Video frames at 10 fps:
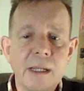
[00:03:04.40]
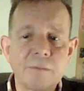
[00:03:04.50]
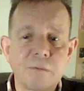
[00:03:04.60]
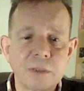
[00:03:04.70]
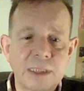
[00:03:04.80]

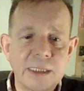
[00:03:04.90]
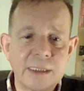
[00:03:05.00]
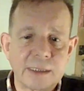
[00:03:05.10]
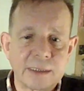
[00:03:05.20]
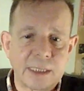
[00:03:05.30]
and
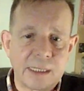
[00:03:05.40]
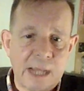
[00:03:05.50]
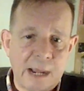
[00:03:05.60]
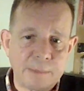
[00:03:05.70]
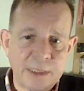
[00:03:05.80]
foresees its
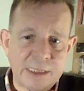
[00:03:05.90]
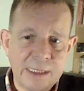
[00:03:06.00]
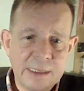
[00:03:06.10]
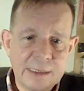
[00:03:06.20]
collapse.